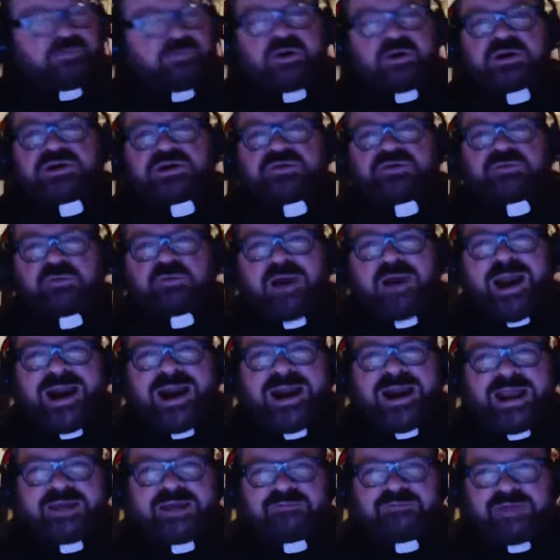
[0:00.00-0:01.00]
first
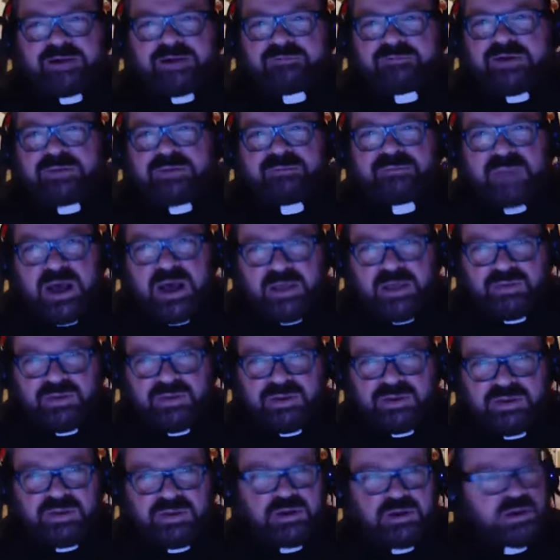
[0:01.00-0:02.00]
Friday of every month
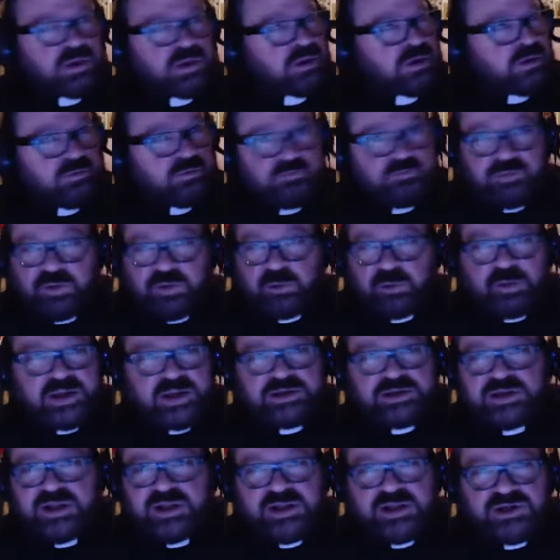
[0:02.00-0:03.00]
for the
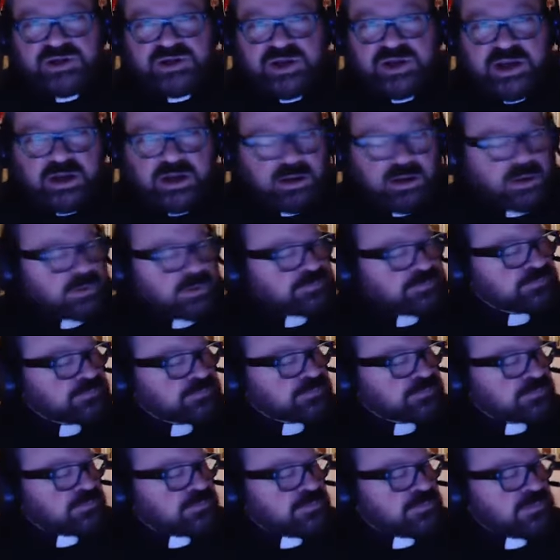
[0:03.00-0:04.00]
rest of this year
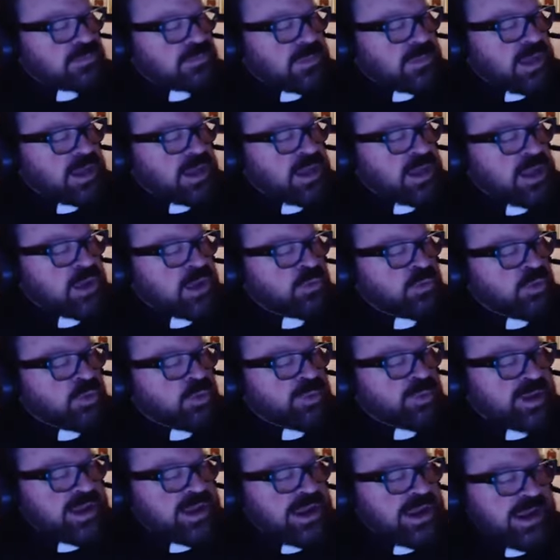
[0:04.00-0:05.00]

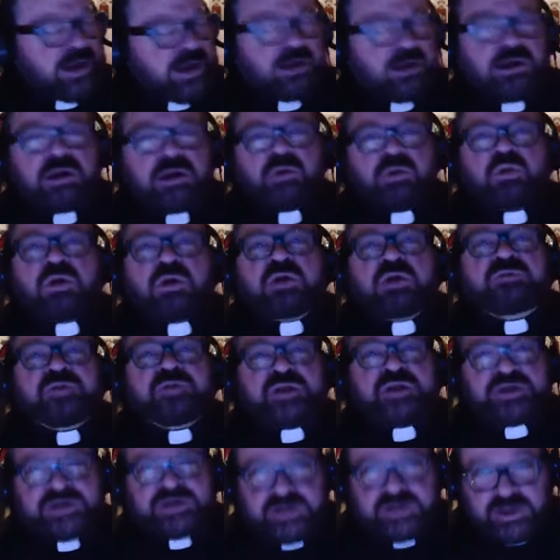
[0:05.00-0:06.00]
will be Ira
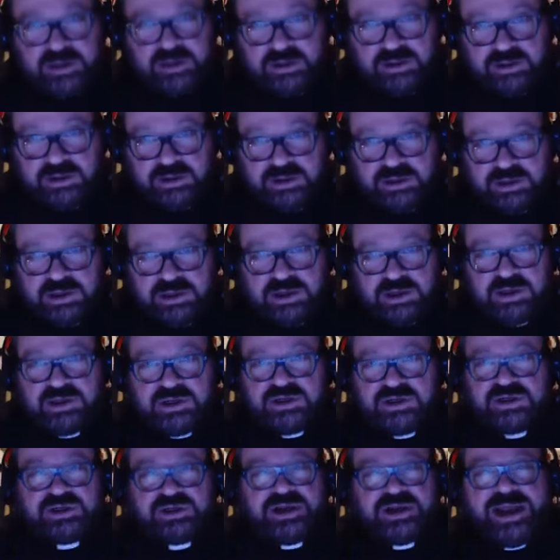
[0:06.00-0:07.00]
Wolfneson.
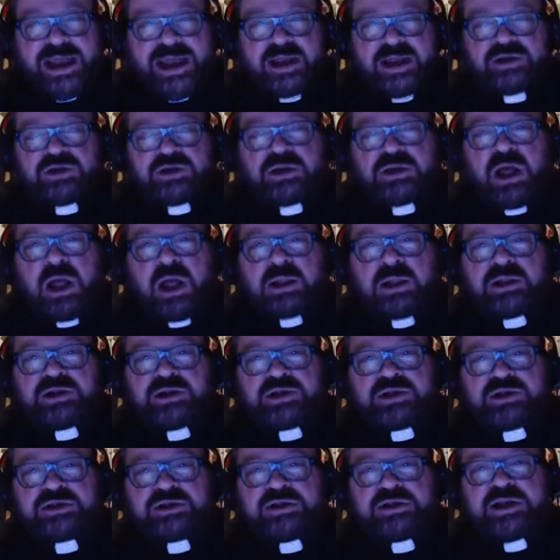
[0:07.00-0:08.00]
She's an
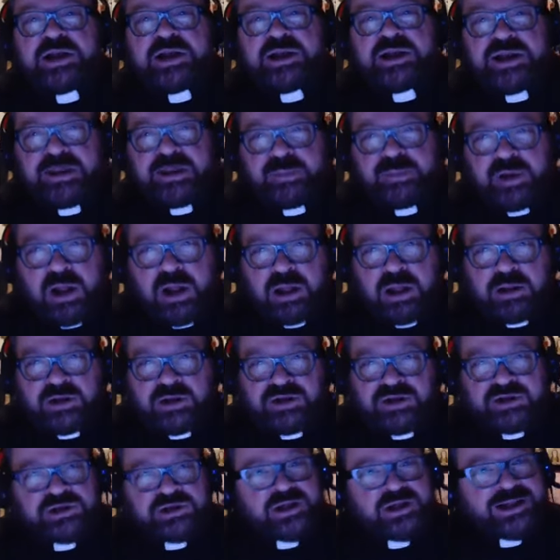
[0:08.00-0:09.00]
angelologist and a
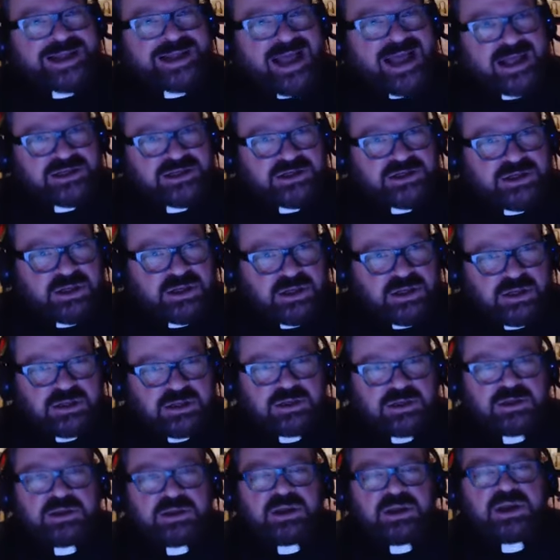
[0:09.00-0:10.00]
demonologist,
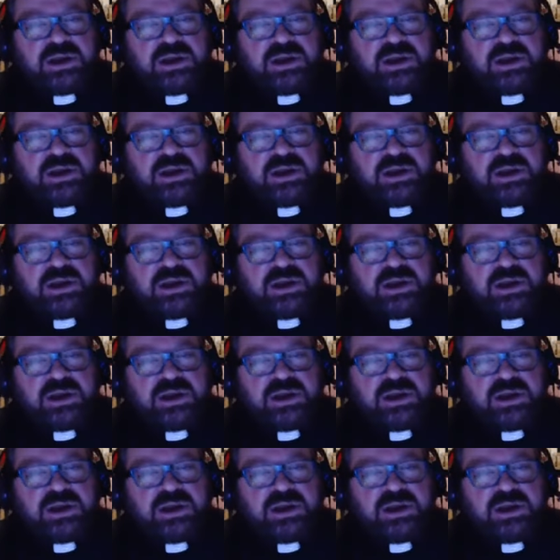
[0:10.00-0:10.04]
classical